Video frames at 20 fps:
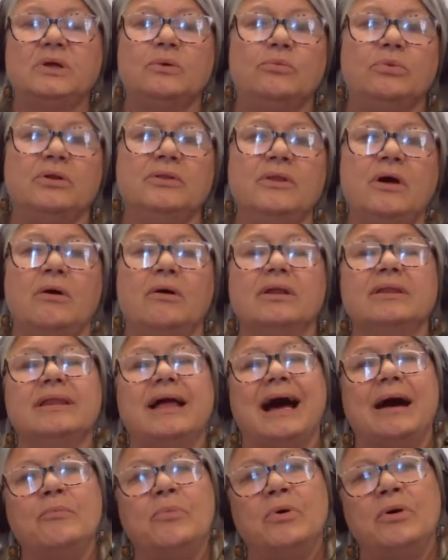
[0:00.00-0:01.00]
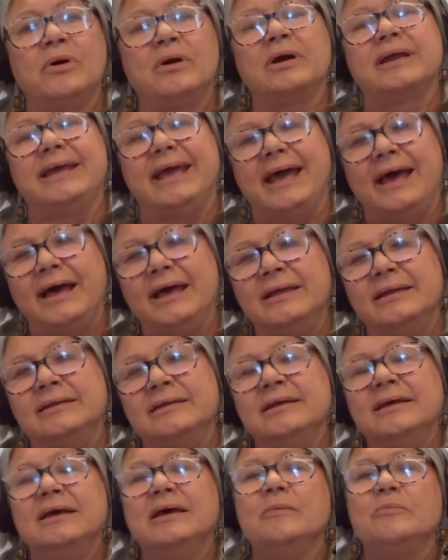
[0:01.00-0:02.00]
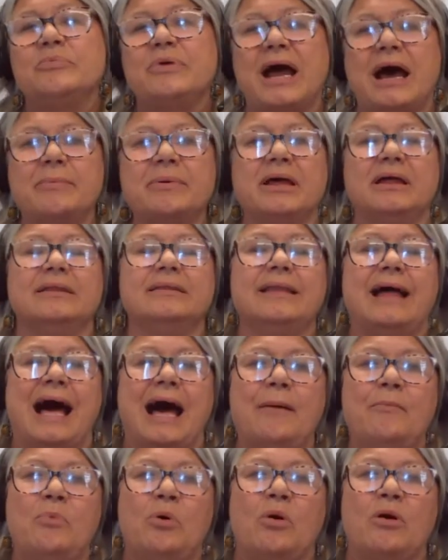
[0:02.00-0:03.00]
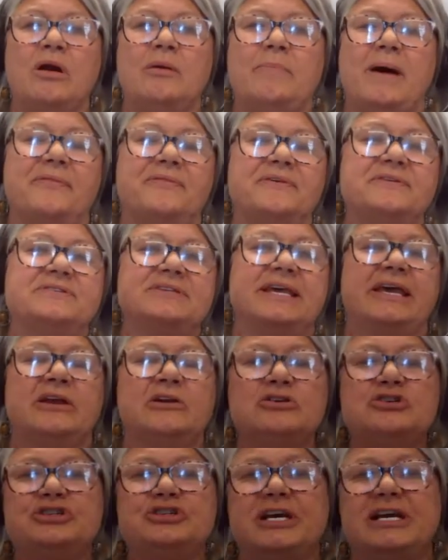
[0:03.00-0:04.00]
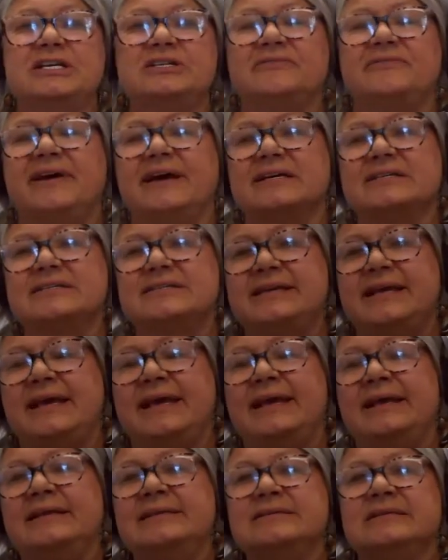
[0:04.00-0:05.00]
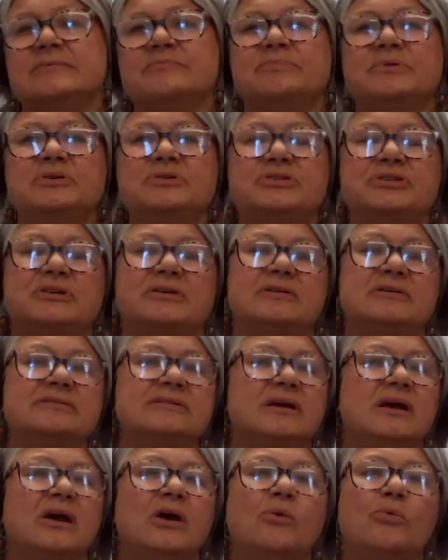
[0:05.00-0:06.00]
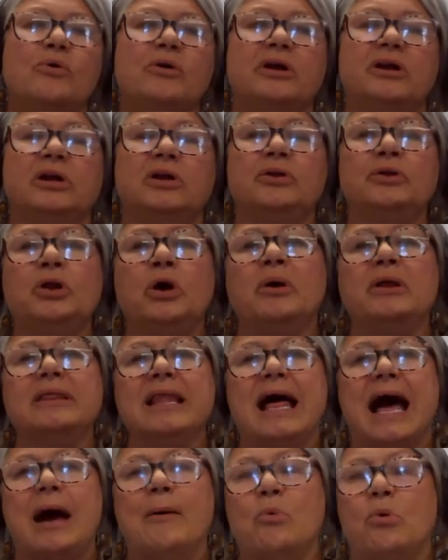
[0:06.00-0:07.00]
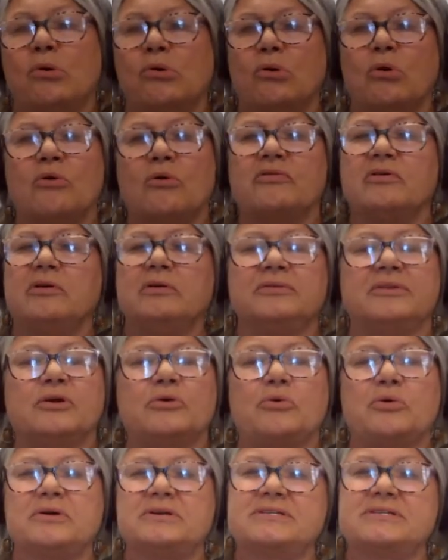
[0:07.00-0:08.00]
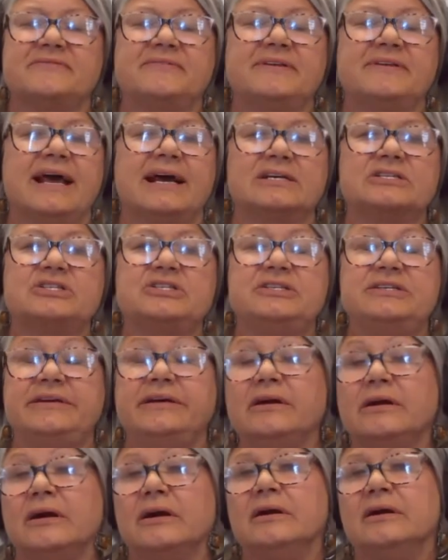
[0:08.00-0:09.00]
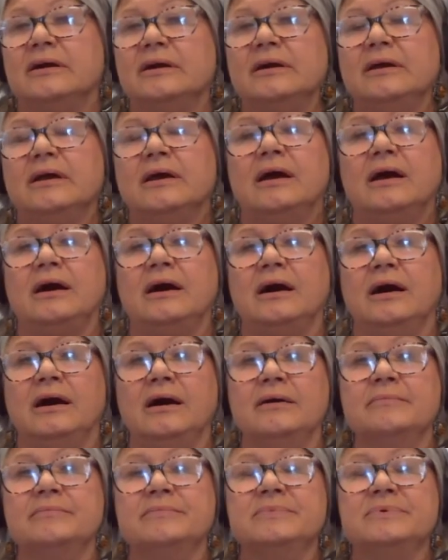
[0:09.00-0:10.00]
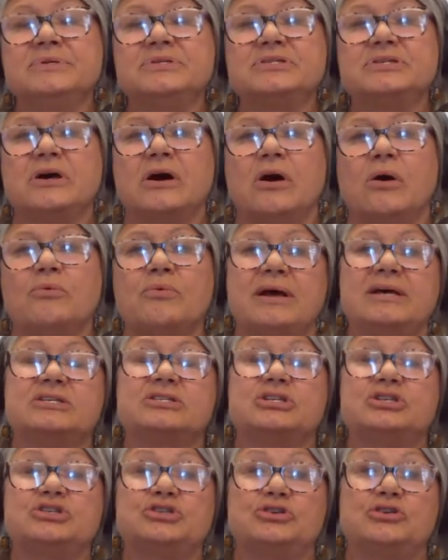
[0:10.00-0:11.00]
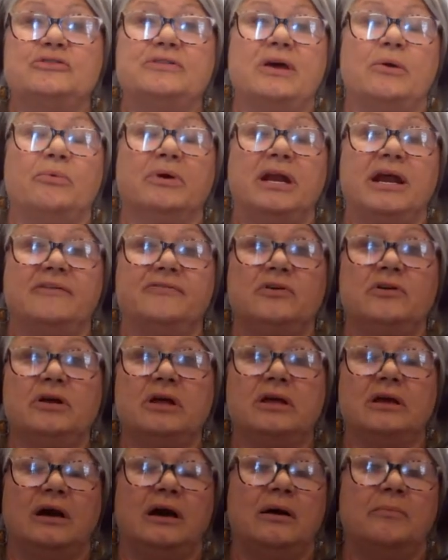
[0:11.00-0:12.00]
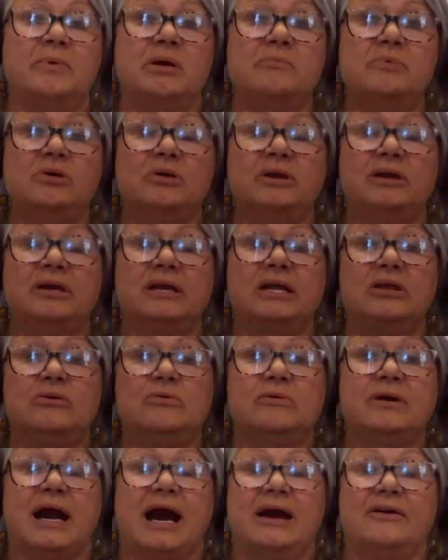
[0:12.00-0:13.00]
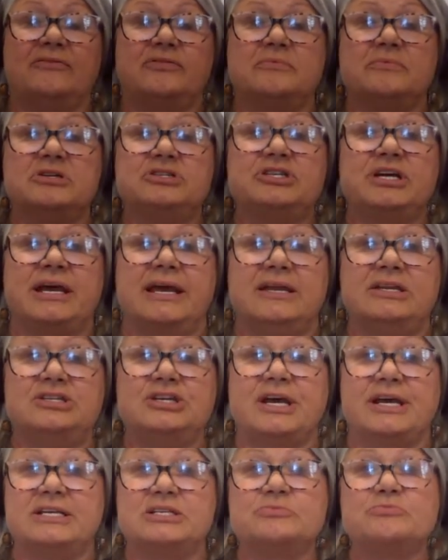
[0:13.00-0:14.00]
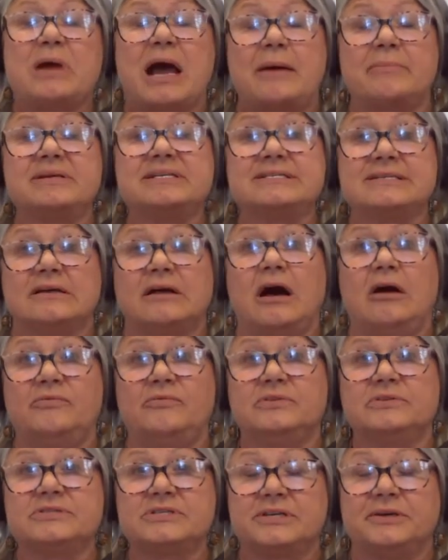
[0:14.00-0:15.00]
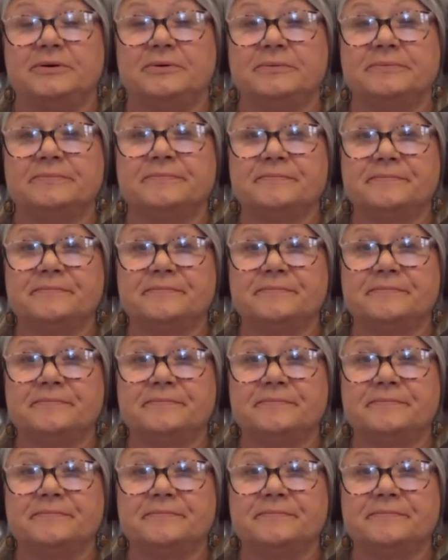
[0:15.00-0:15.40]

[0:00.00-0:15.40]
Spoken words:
We'll know a lot more again, probably a lot more about this interchange of vaccines and boosters. We're going to know a lot more over the course of the next year. So rest assured that whatever immunity you got from the J&J is probably still helpful to you.